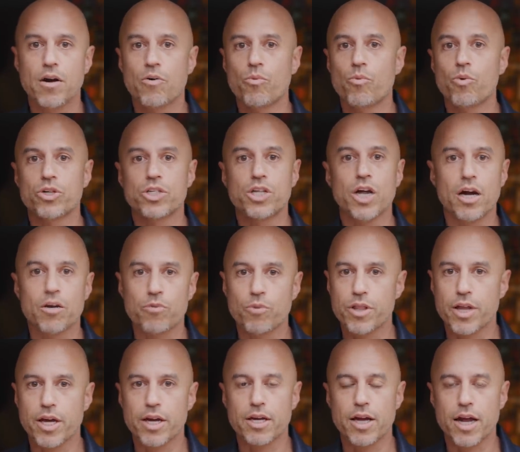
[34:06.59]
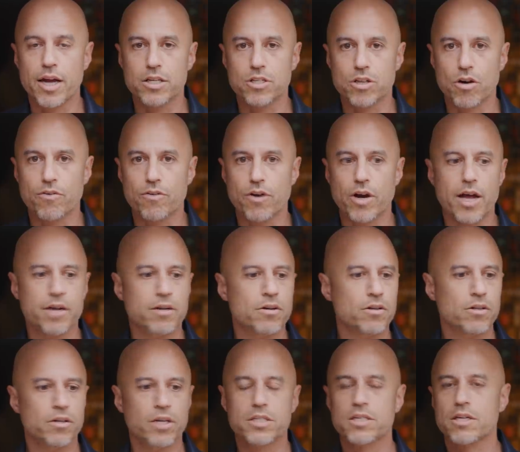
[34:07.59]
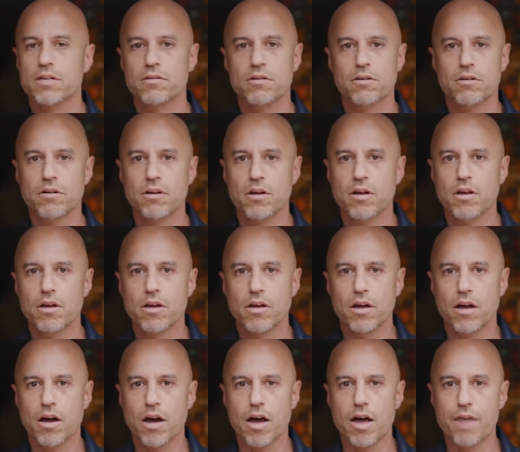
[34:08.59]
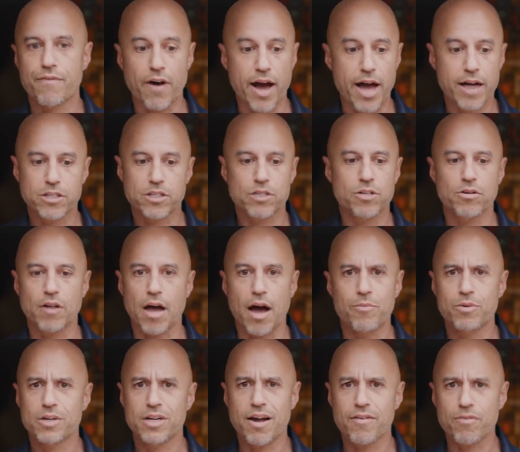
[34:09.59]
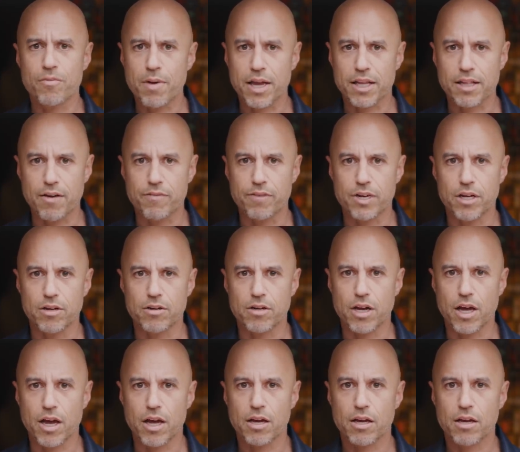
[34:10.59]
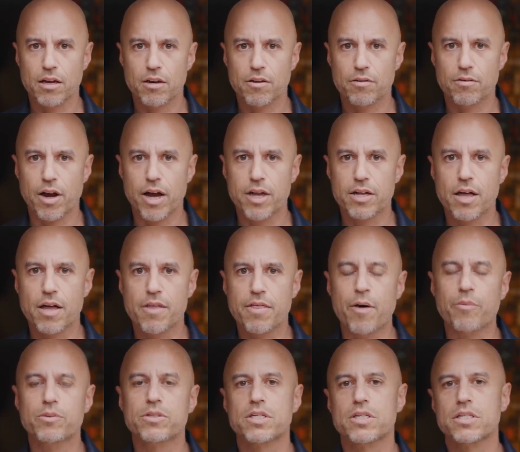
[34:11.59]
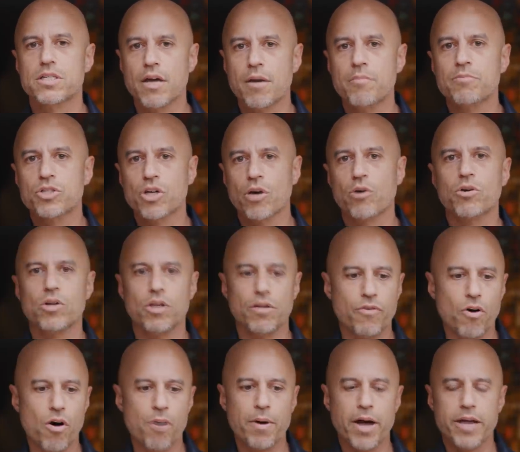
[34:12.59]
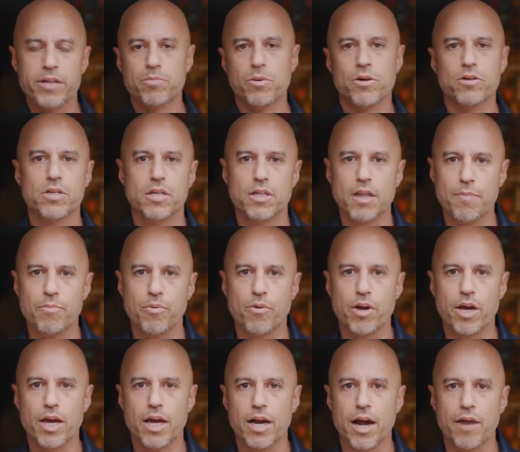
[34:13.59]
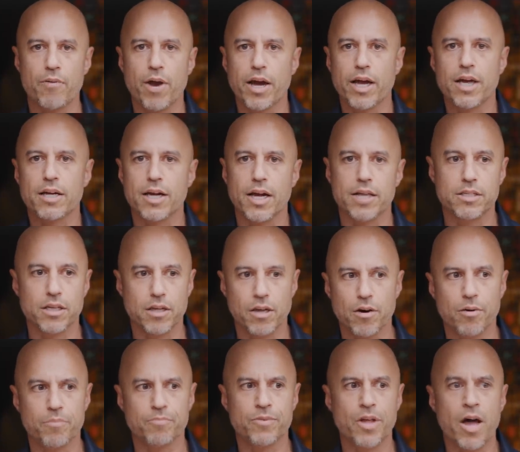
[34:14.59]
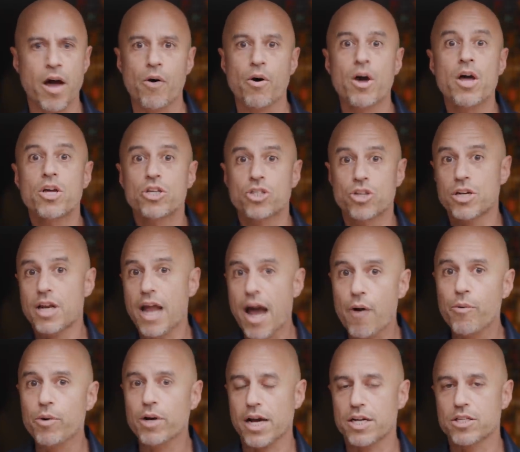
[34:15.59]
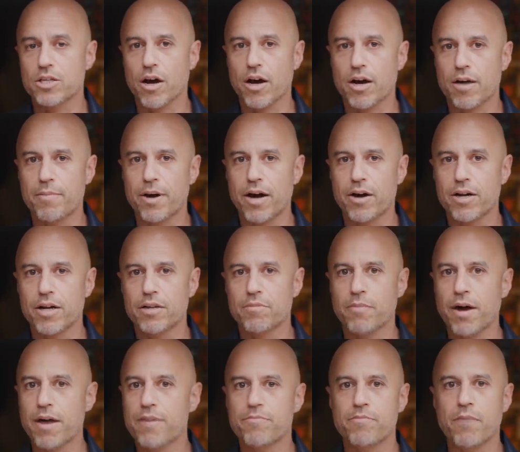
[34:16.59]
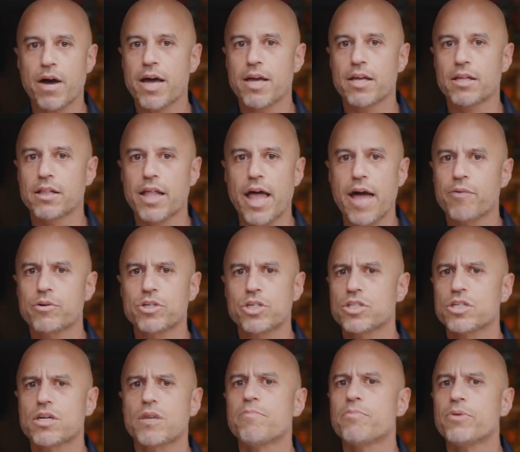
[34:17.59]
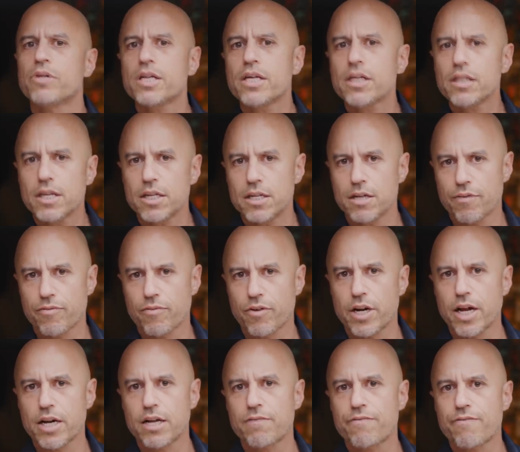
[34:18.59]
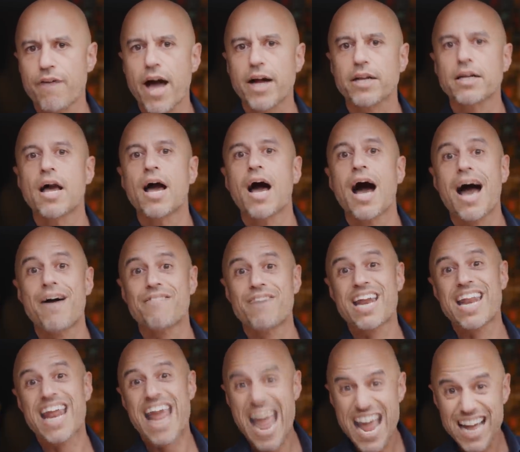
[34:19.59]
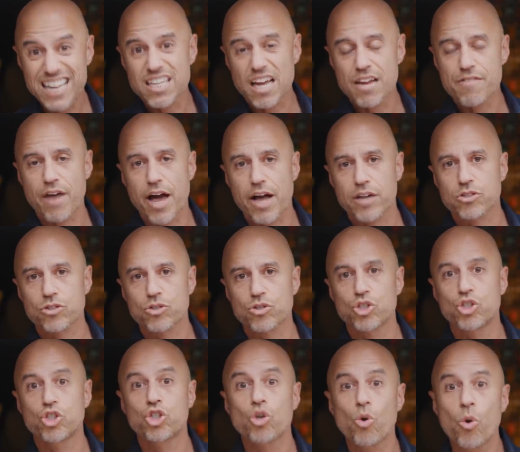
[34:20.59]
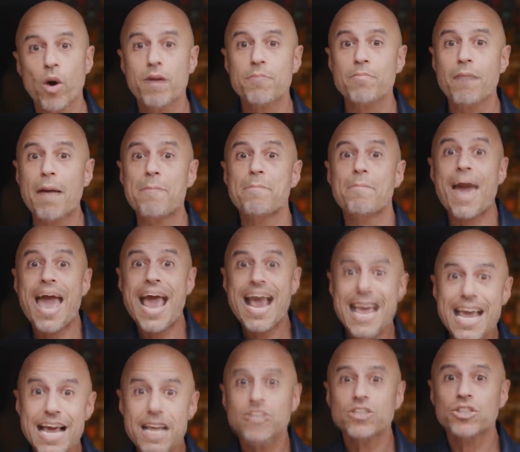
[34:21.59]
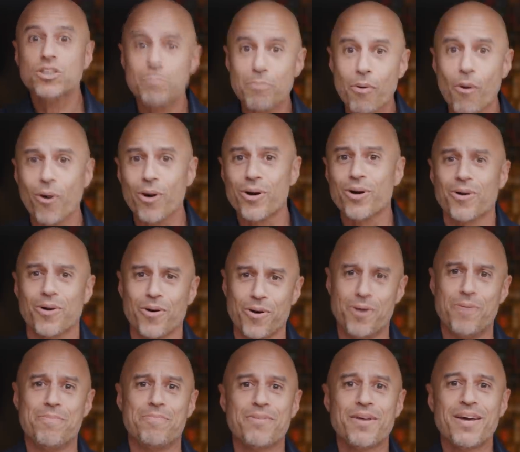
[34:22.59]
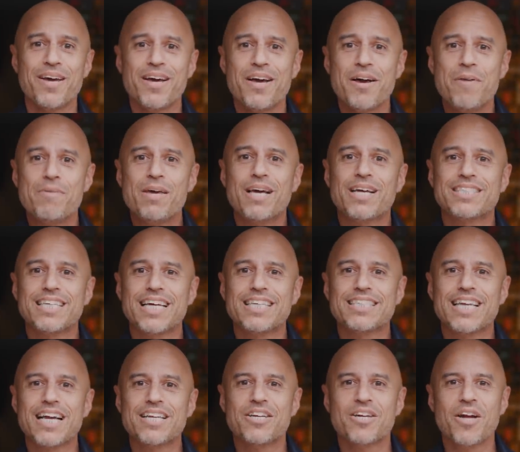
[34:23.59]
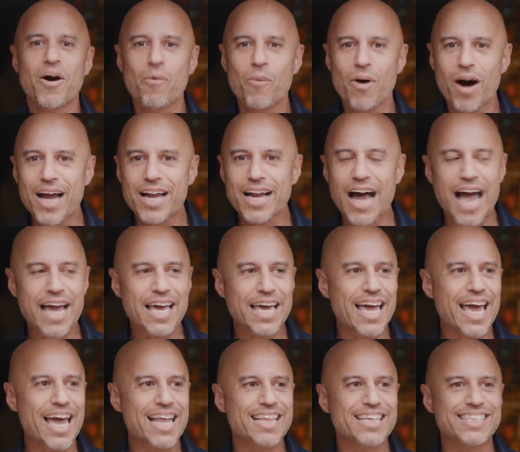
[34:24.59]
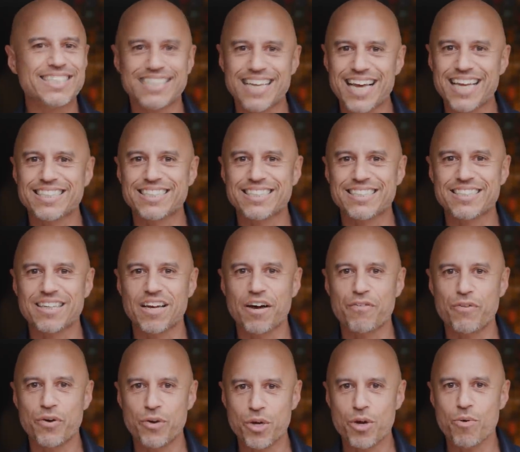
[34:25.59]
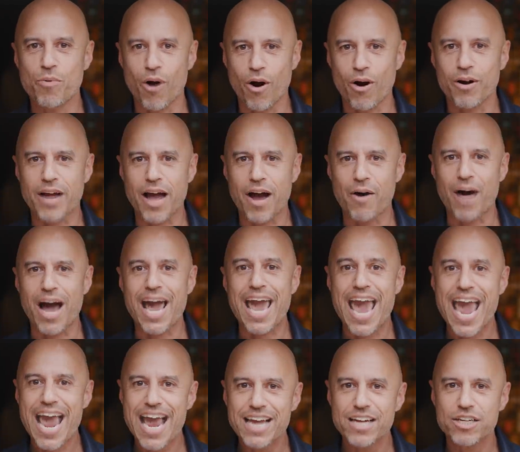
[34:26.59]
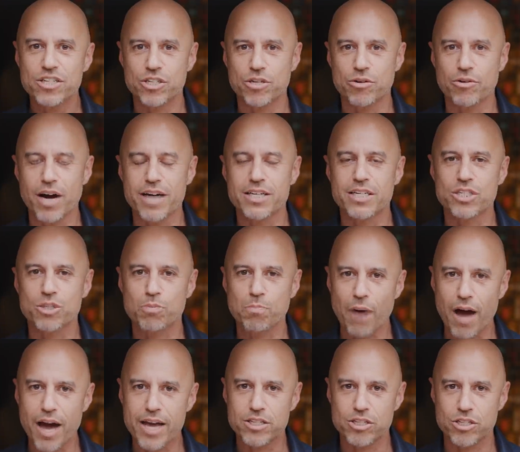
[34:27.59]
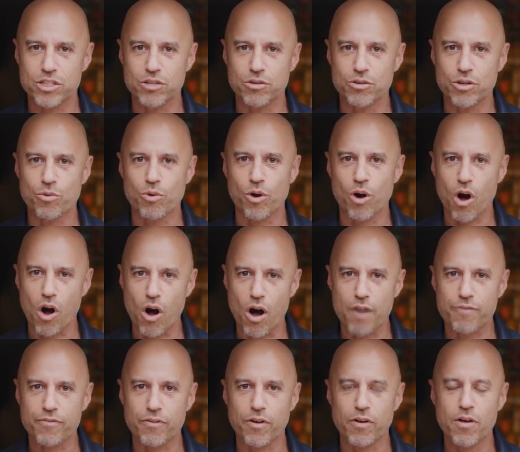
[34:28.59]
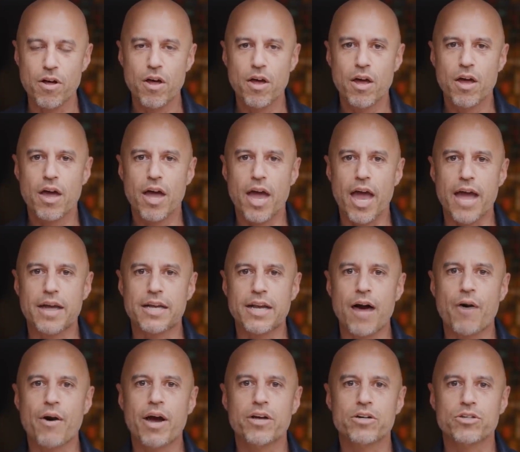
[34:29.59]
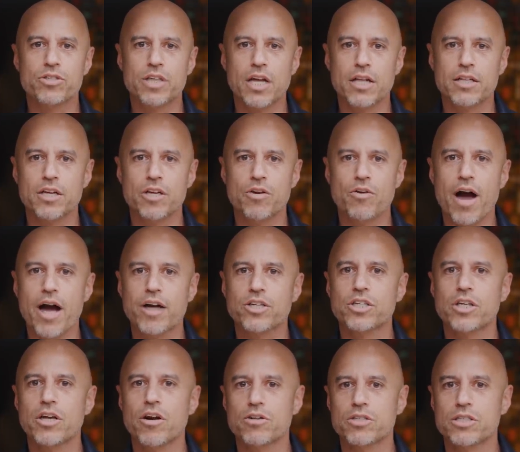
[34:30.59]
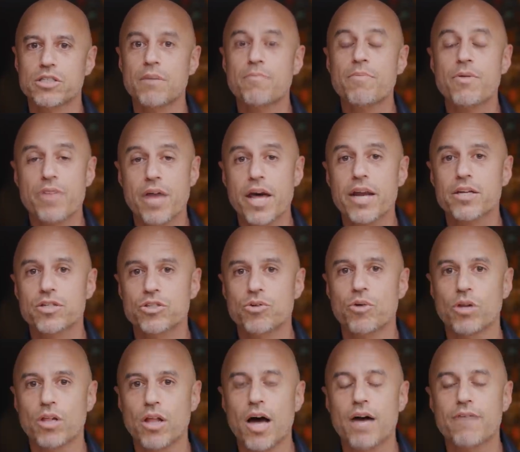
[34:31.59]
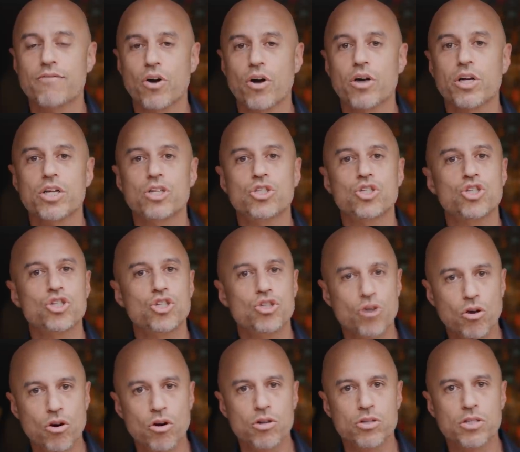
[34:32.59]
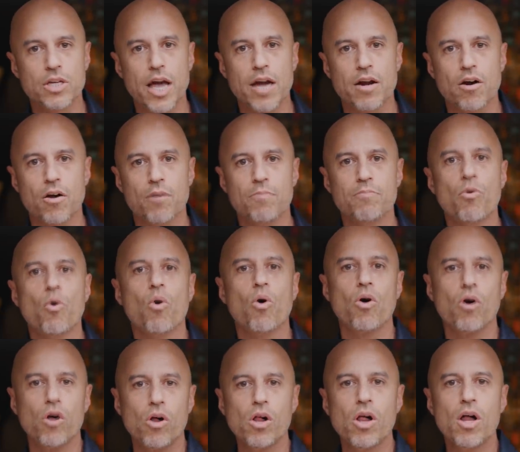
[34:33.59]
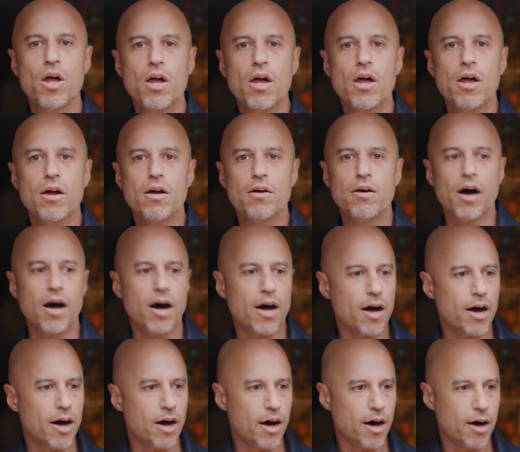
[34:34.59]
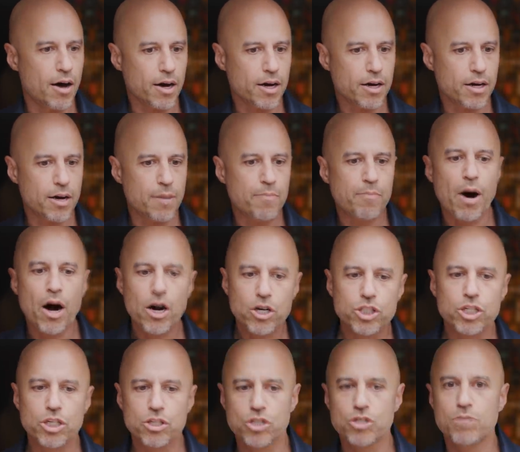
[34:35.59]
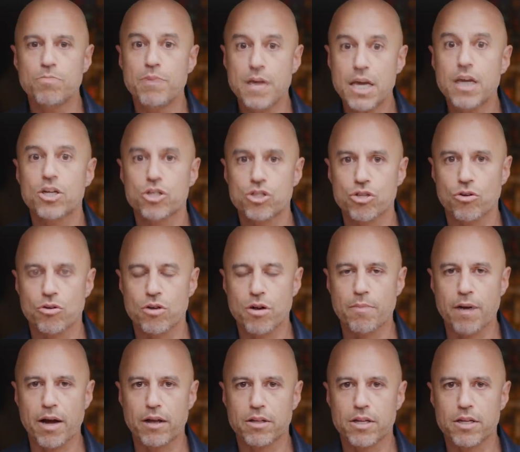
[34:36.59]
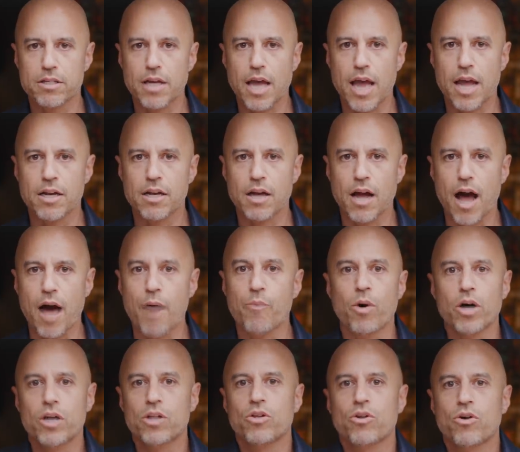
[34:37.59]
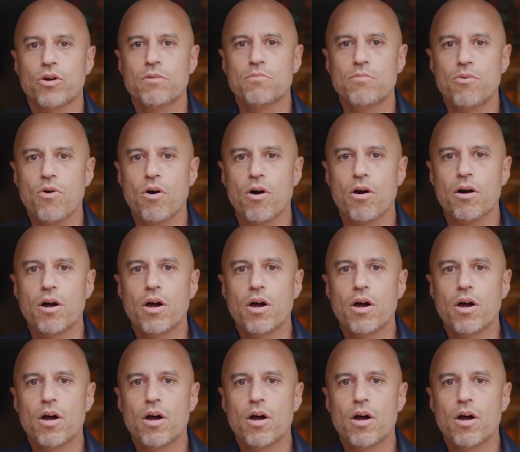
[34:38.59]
We're done with it and it's over. And listen, if I had to do, I would never make that video today, right? That was the sum total of all my experience at that point, and I recognize it and go, no. So now when I talk about it, my my language is completely different. And in fact, I've had anti-vaxxers join my paying supporter group because they said, you know what? I get the sense of who you are now. I hated you. I despised you. You were awful. And now I understand that you actually are sympathetic to a lot of our concerns and our moral uh, uh, compunction to be concerned about this, and I want to learn more.